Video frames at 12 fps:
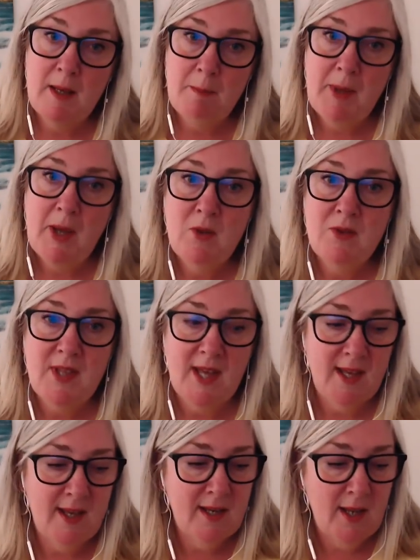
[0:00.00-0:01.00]
about
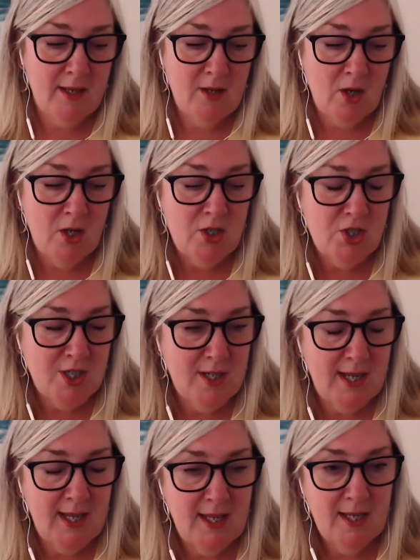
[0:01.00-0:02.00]
that and her
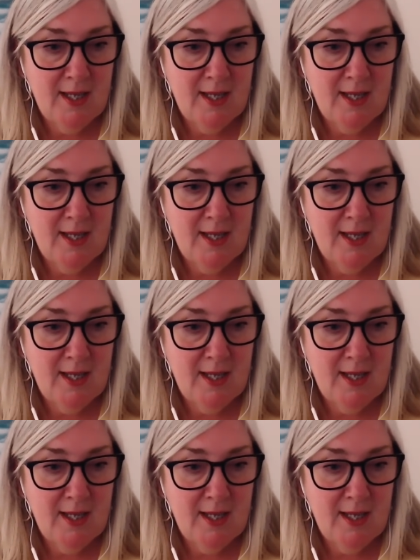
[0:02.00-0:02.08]
journey.